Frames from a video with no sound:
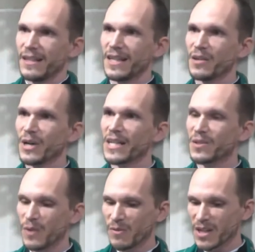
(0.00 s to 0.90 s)

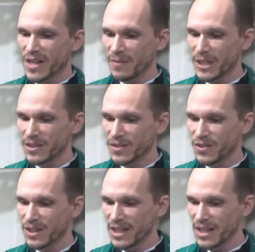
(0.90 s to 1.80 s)
Anyways, we were coming
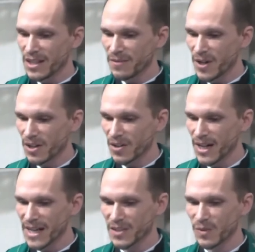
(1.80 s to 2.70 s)
to the end of our
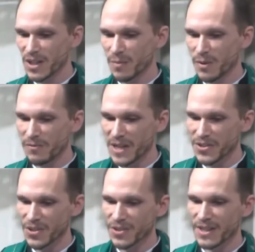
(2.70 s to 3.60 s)
class when our
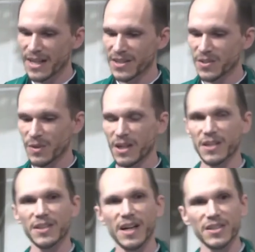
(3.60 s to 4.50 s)
professors announced what
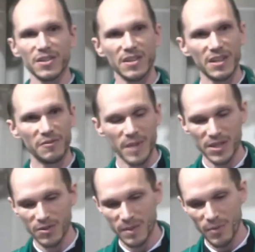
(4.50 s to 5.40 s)
our Doctor of
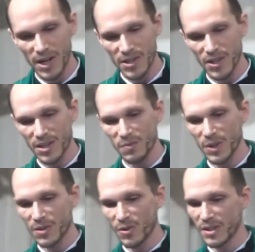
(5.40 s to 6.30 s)
Ministry project
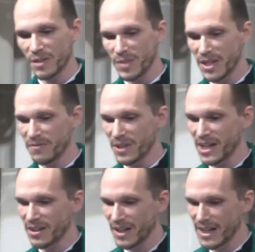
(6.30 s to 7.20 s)
was going to be for
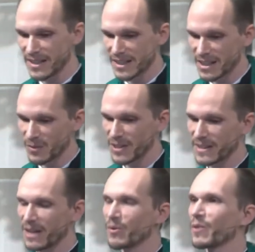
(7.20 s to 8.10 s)
that class, and it
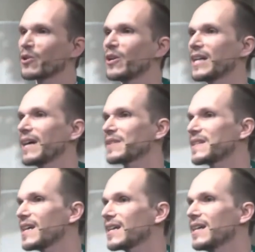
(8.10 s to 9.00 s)
was that we were going to have to
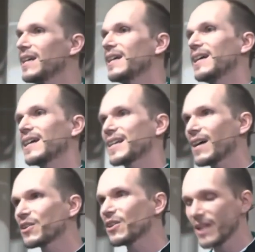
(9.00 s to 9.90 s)
take a
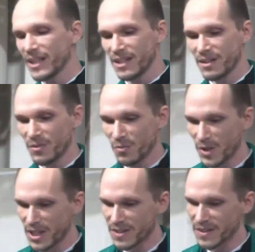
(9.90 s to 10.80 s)
calculated
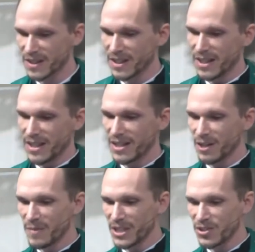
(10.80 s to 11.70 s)
risk in
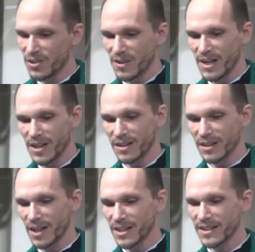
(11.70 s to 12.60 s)
our ministry
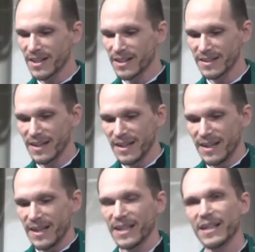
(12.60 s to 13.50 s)
context.
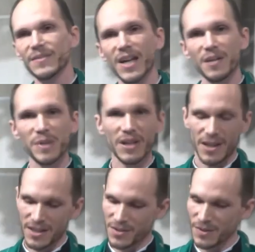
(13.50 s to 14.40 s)
And I've got to be
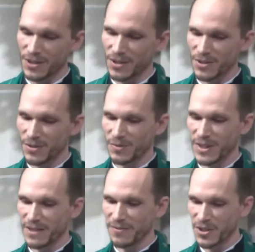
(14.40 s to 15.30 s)
honest with you,
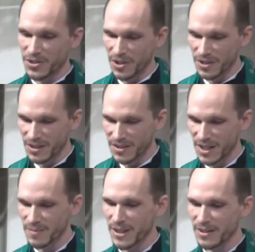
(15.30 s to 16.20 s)
when I first heard the
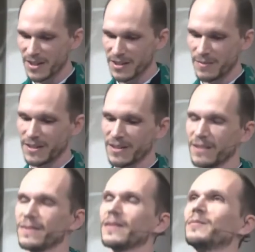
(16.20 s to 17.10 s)
assignment, I thought to
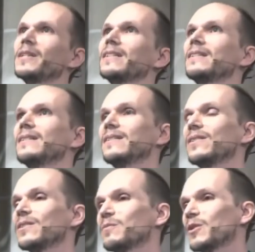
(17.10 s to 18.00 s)
myself, oh my goodness,
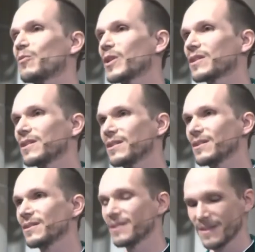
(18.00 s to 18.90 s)
here's more work to
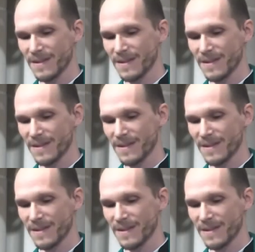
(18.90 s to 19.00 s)
do.